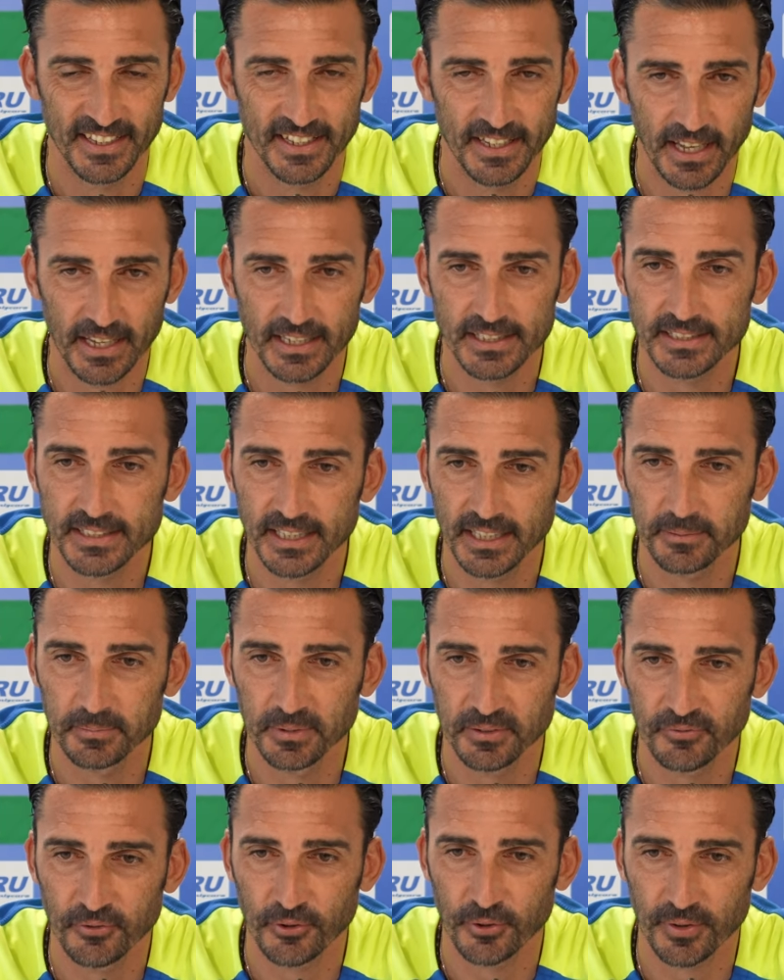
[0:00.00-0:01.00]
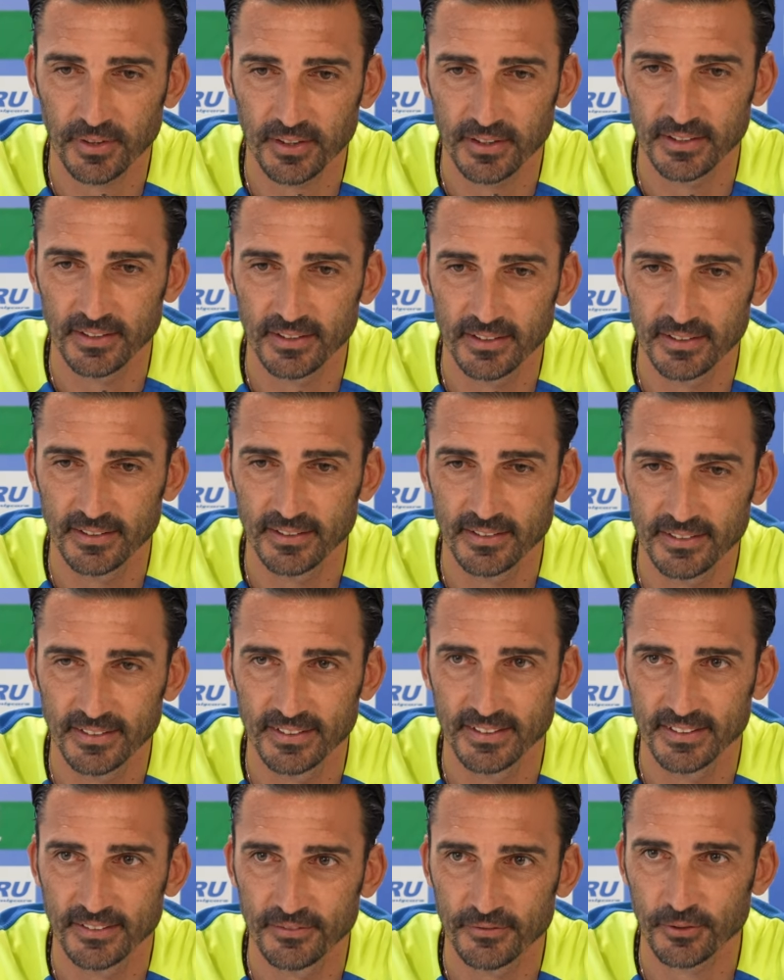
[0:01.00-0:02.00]
okay, nice statement for the
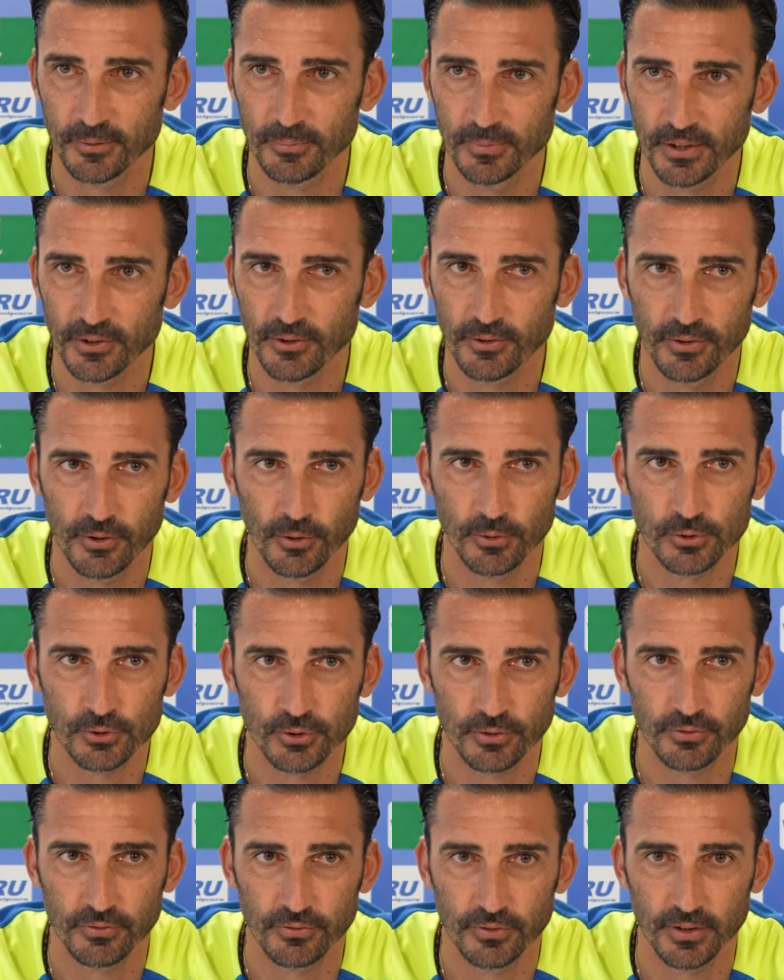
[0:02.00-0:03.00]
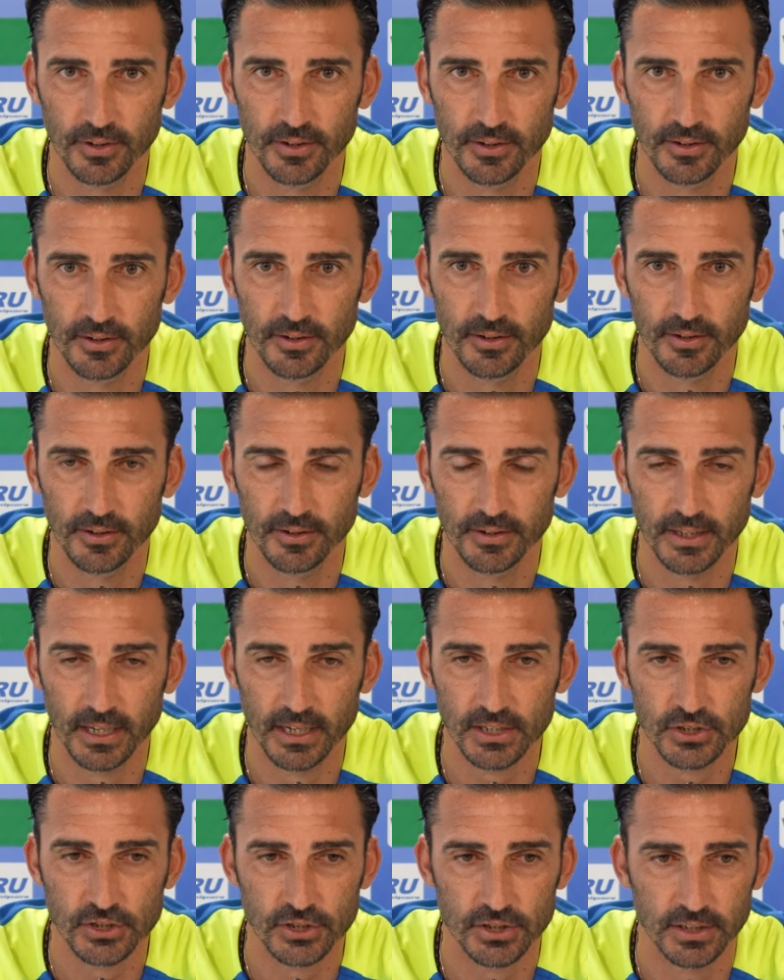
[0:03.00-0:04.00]
from the coach of uh,
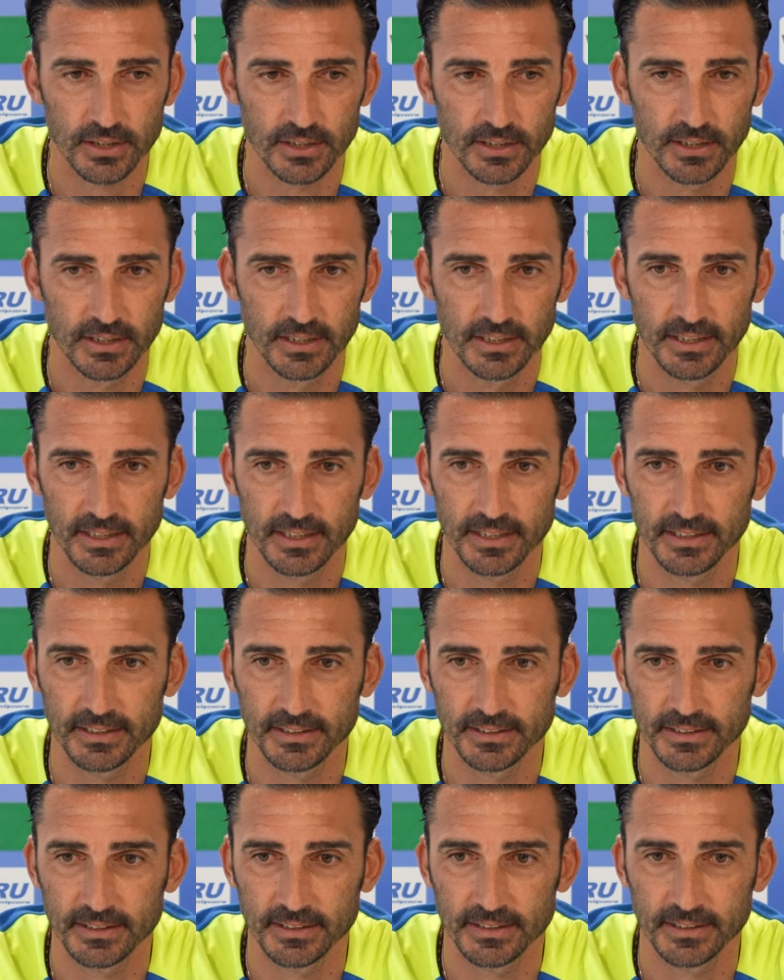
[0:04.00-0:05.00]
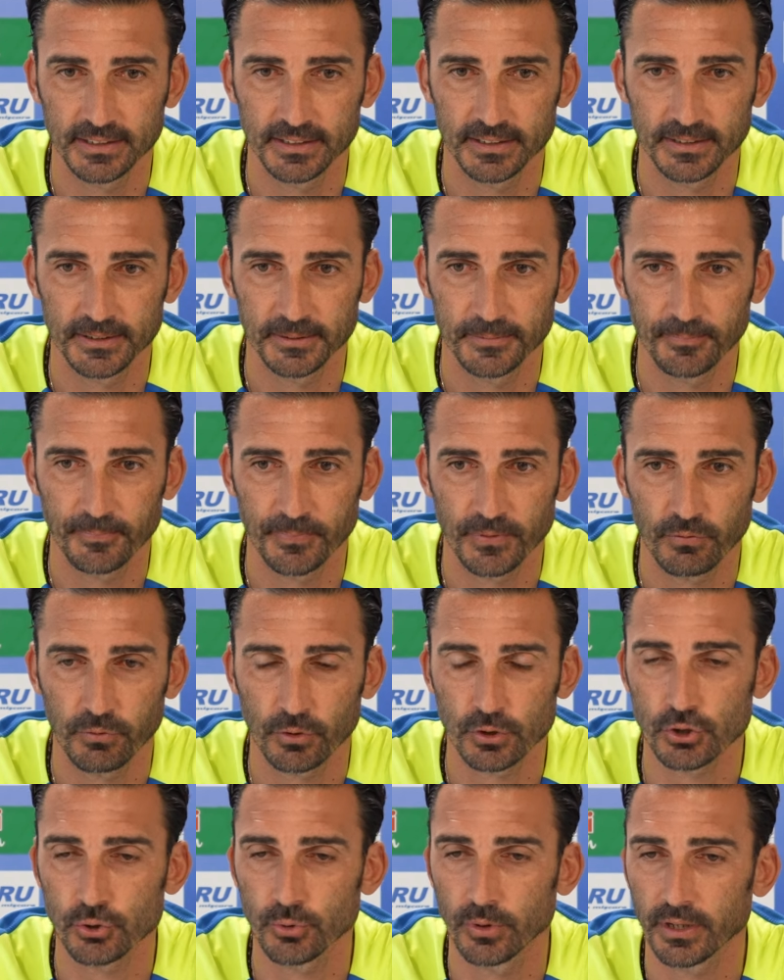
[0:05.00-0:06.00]
Iași, and um,
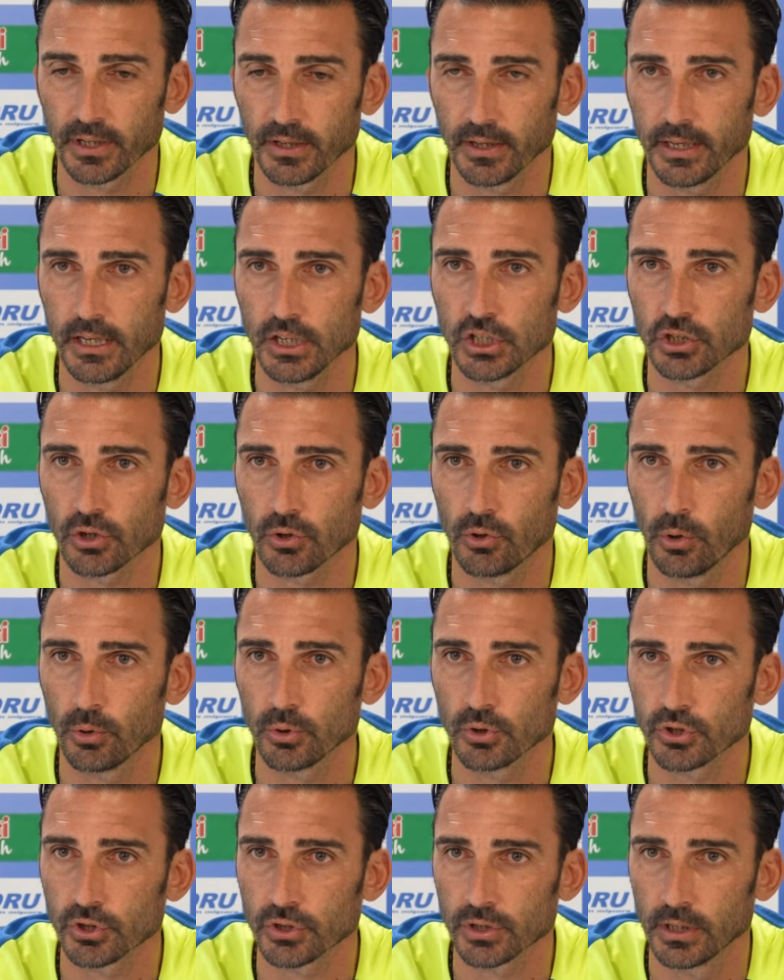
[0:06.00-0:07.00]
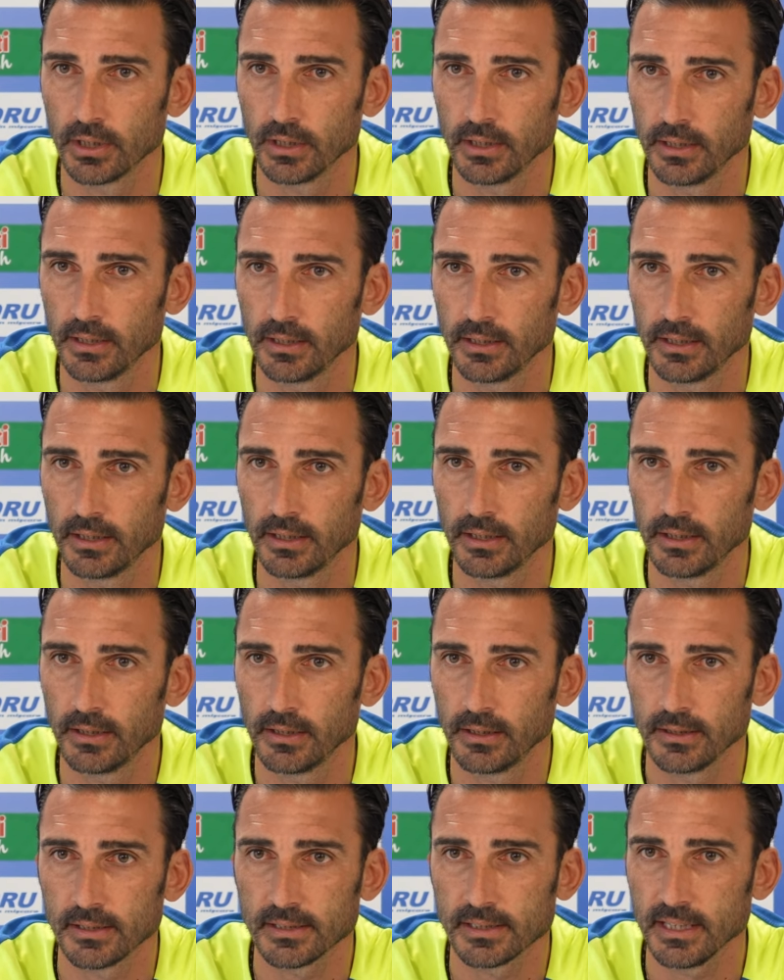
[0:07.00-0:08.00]
for sure each coach
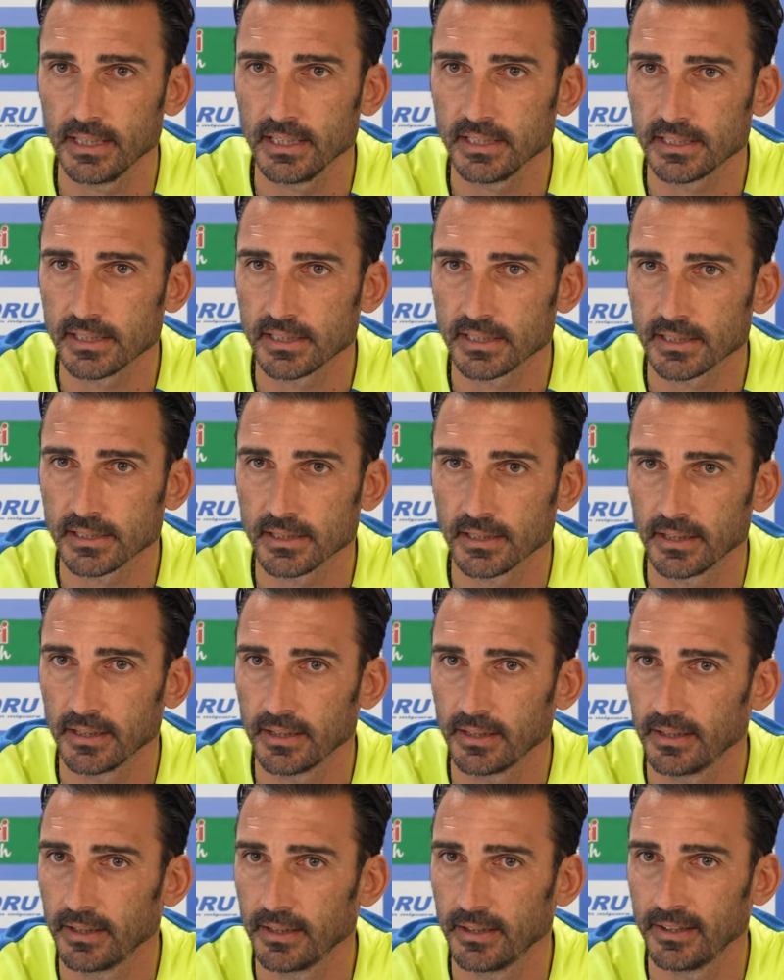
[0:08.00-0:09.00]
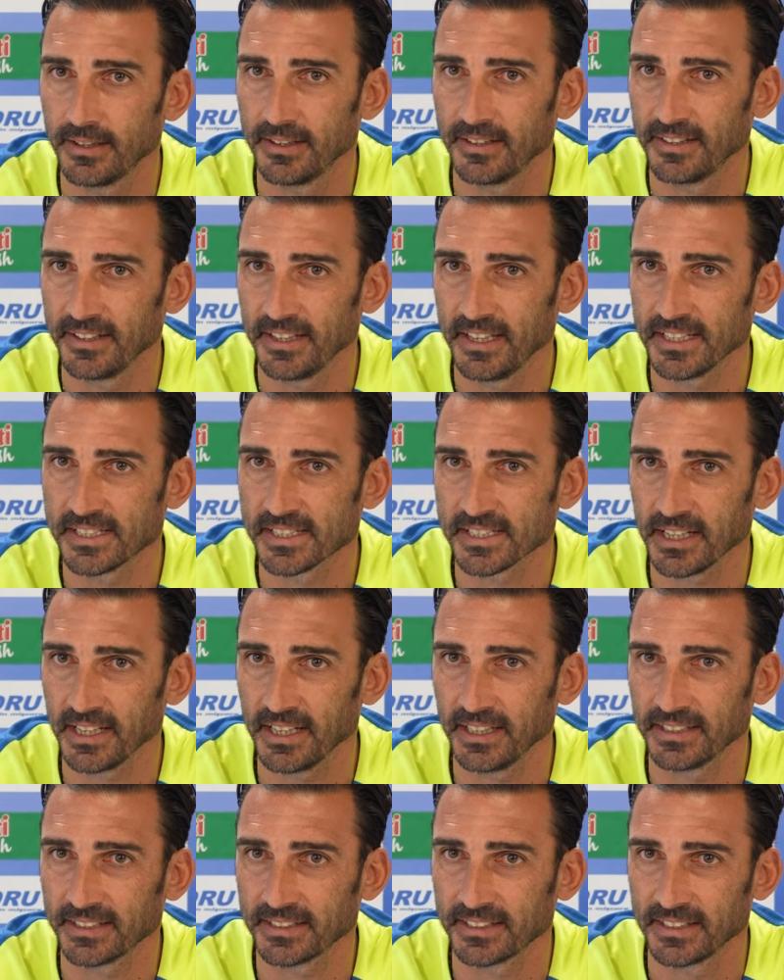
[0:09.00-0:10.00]
uh, sees uh, his
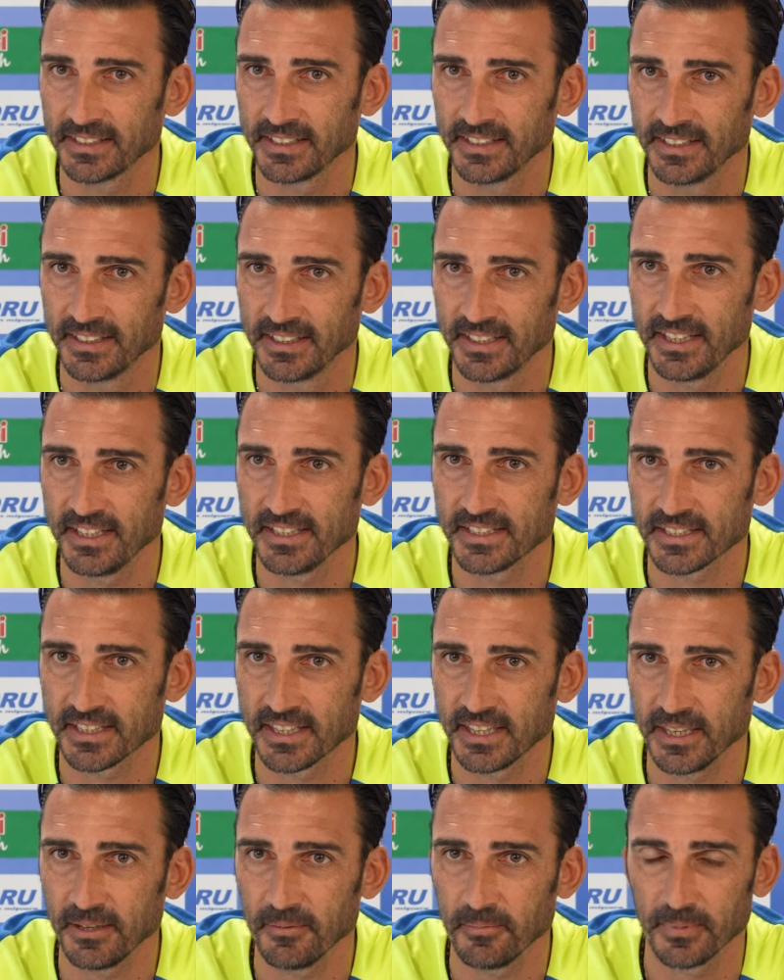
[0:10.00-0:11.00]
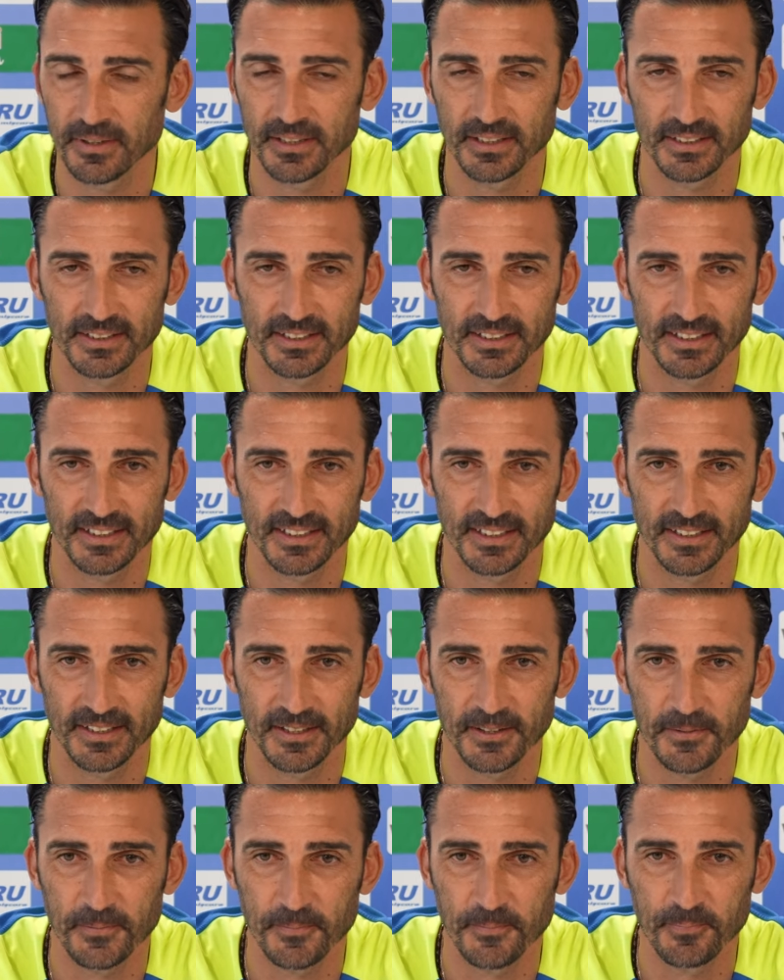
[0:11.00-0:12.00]
side, his team, and
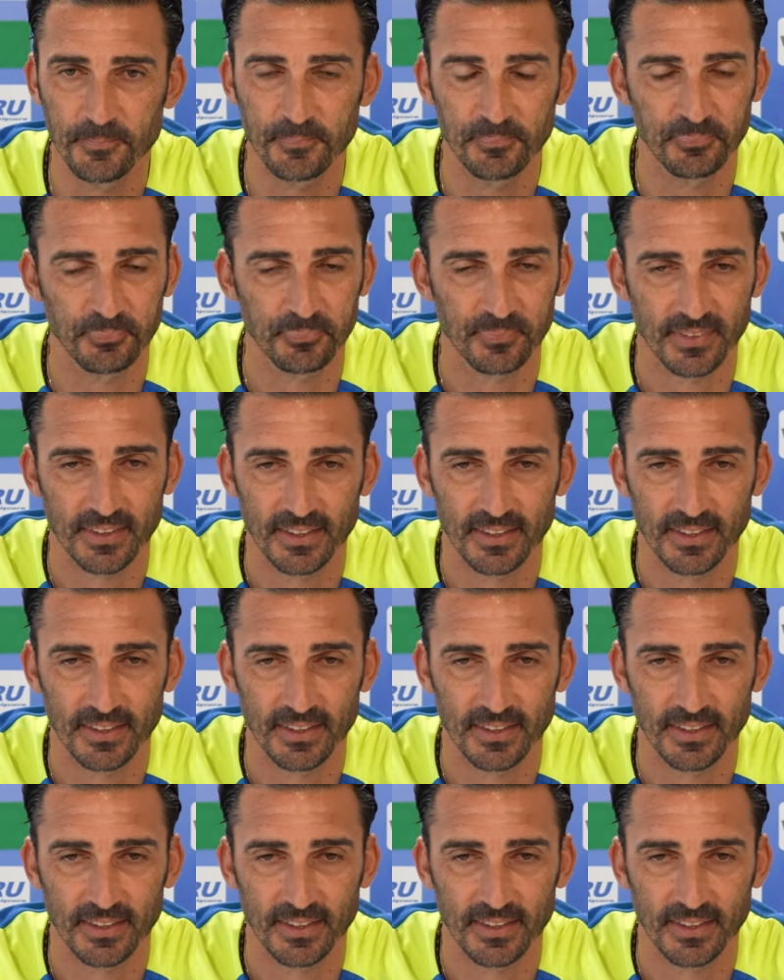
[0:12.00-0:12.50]
um,